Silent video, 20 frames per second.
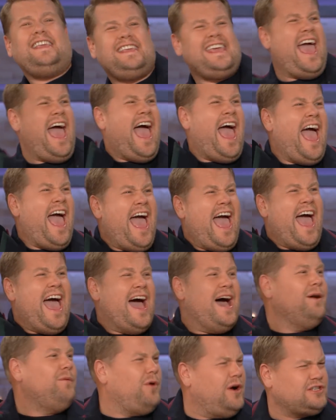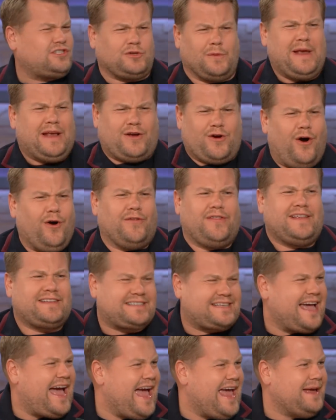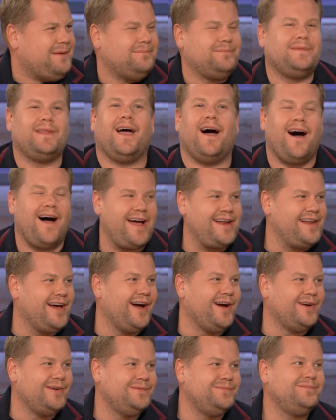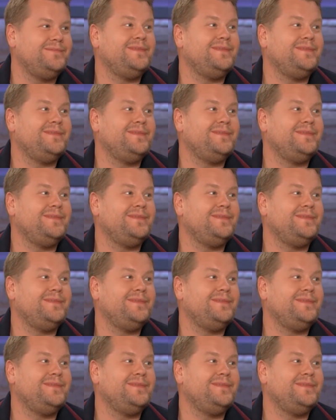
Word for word: Yeah! What should we call this game? I know.